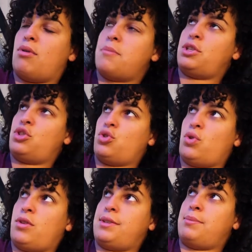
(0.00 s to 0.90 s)
Promised
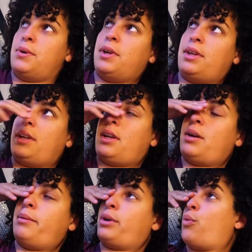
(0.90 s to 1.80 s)
Joel this morning that
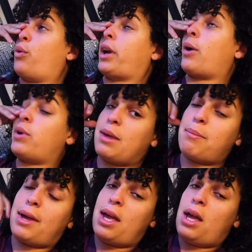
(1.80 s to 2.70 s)
I would go work out with
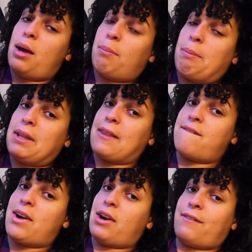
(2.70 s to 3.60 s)
him, but the
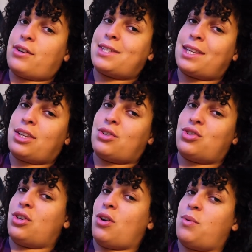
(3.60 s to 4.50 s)
very first thing you
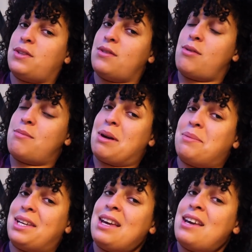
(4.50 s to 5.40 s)
should always know about
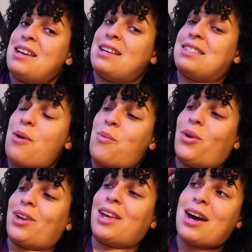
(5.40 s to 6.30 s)
me is that
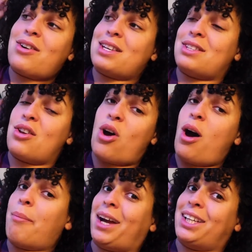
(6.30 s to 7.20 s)
working out is not my